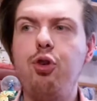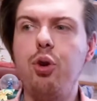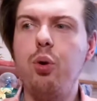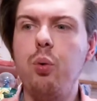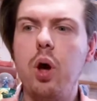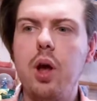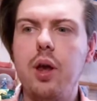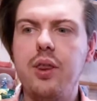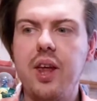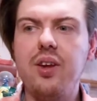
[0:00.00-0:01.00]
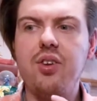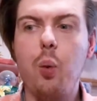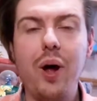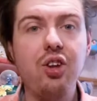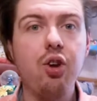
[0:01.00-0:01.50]
to things
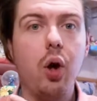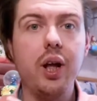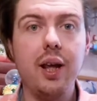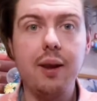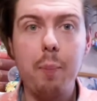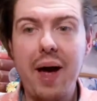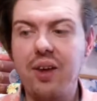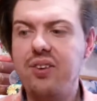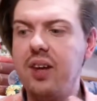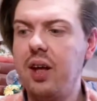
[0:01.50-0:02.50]
that went on in the past